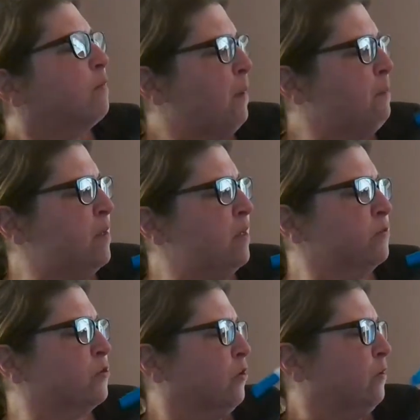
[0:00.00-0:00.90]
My middle
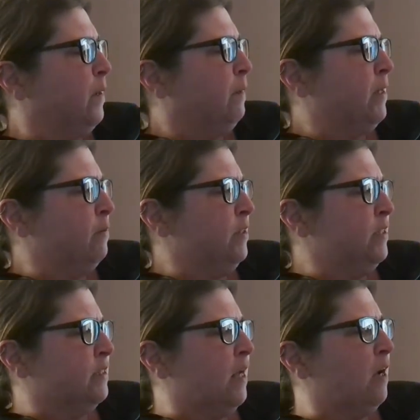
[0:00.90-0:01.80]
term, I'm done with
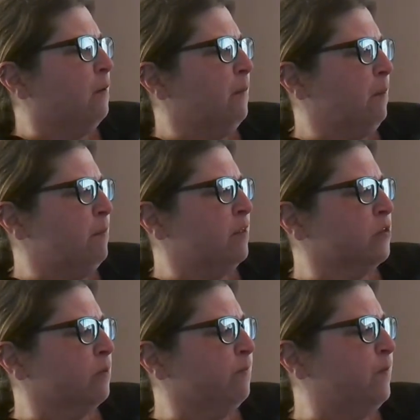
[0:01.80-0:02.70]
this now. The middle
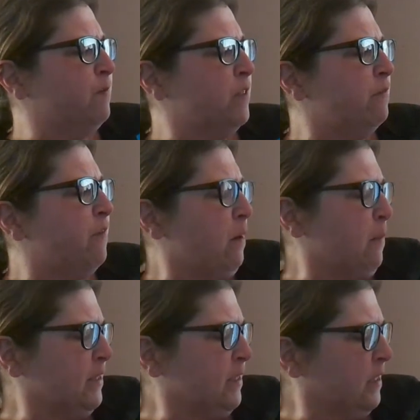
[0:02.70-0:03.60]
term, 50 divided
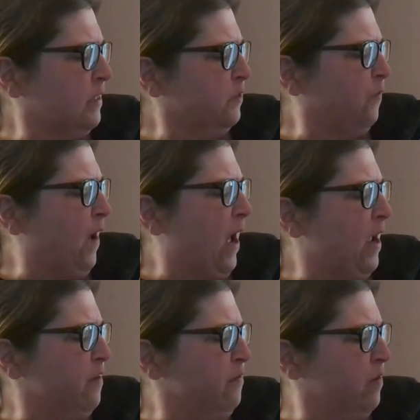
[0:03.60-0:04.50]
by 10 is
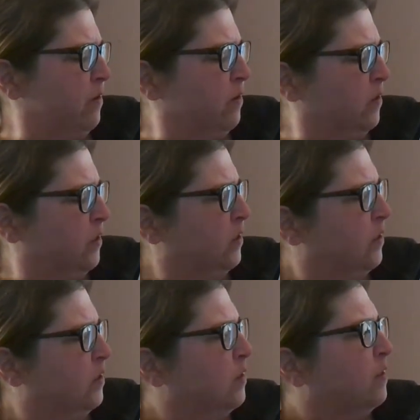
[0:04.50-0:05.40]
5.
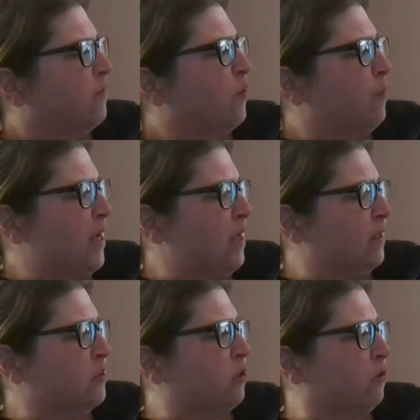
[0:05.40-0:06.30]
For
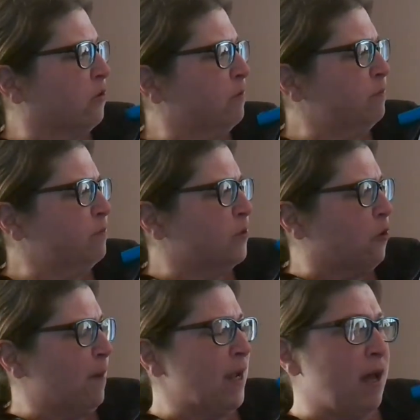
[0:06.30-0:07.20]
my term,
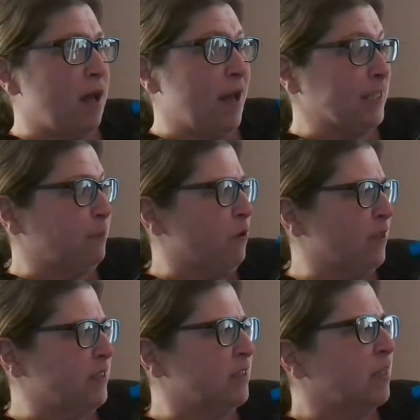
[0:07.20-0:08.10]
or my
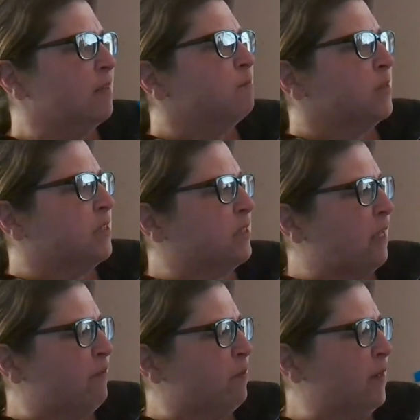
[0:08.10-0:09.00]
exponents,
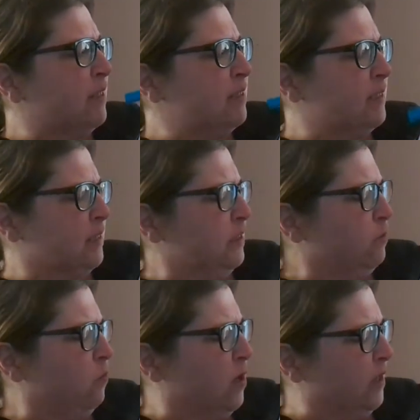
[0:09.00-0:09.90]
7 minus 6 is
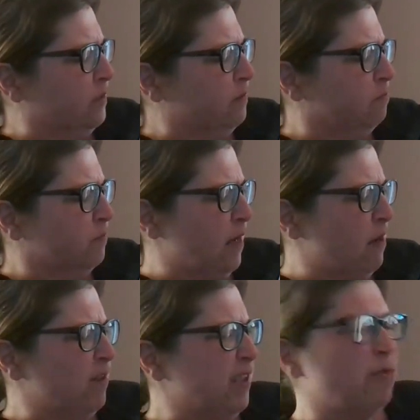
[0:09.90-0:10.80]
1. I
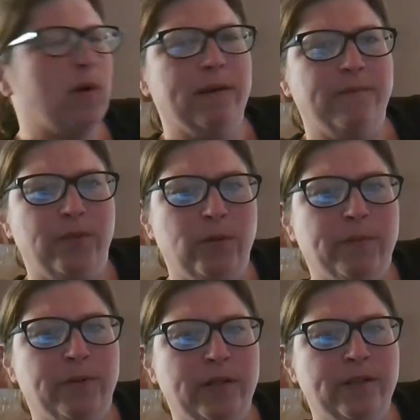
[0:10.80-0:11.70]
don't need the 1. If you
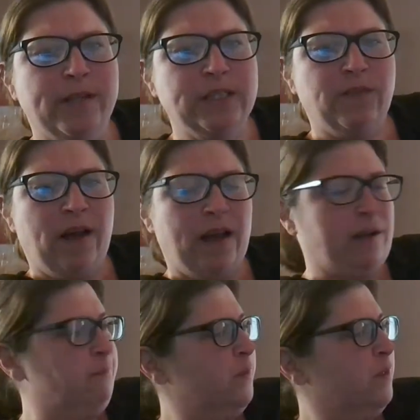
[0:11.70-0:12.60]
want to put it there, that's fine.